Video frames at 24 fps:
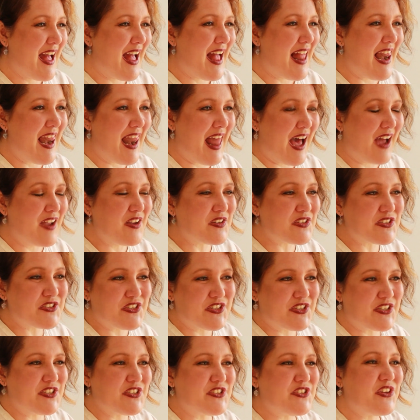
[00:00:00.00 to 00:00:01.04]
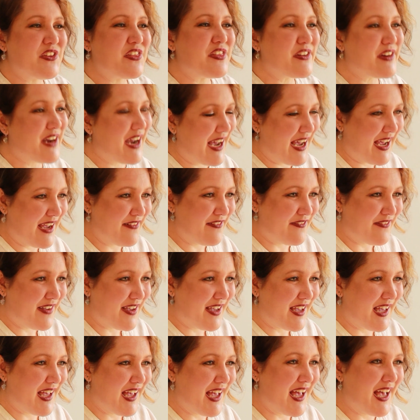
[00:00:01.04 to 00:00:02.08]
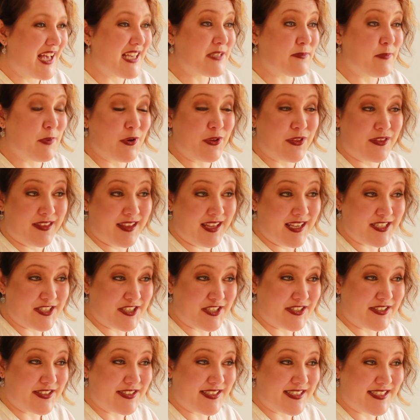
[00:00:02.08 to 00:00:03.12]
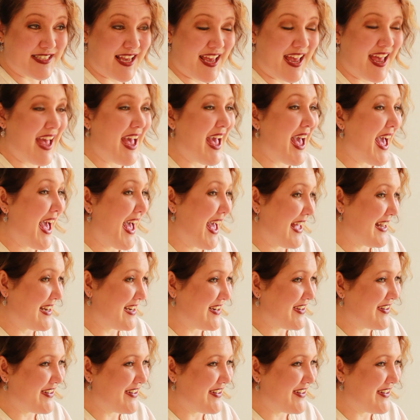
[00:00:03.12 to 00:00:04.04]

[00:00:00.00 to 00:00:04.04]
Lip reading: Allow your students to thrive as both teachers and